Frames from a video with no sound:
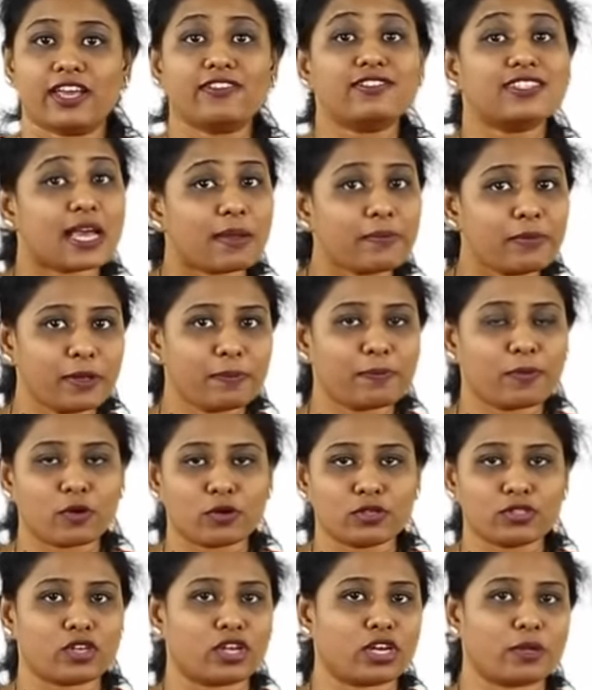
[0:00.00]
If somebody
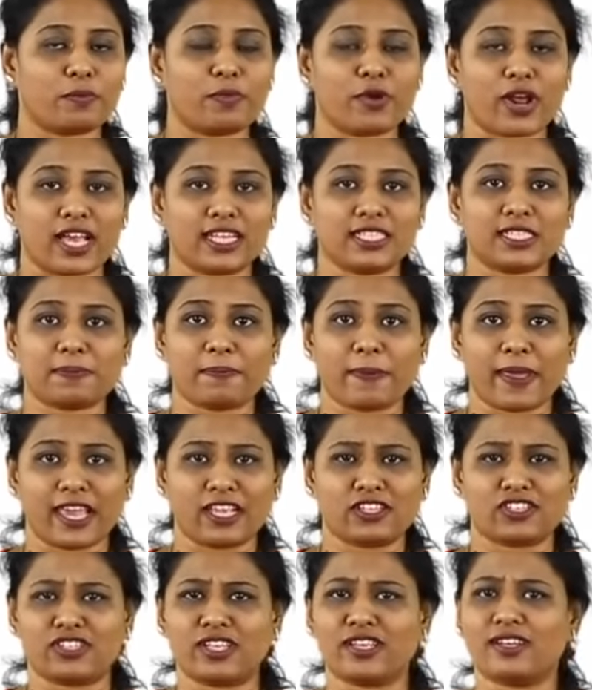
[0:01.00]
posts on a brand's
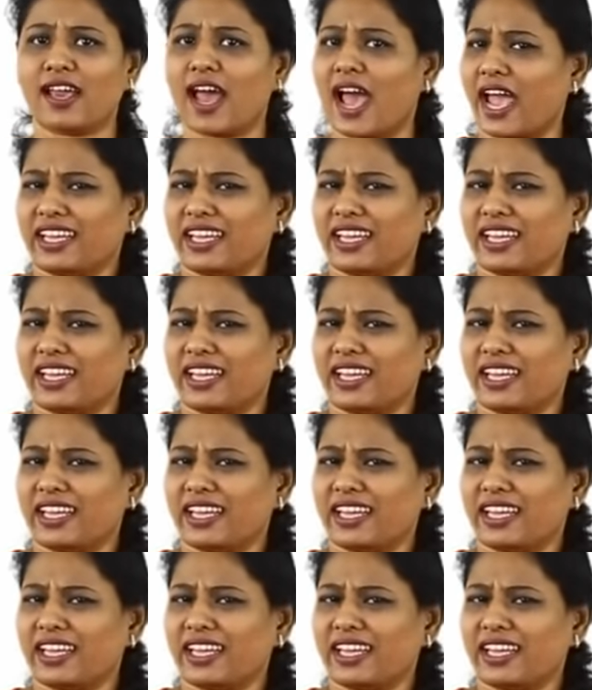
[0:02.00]
page that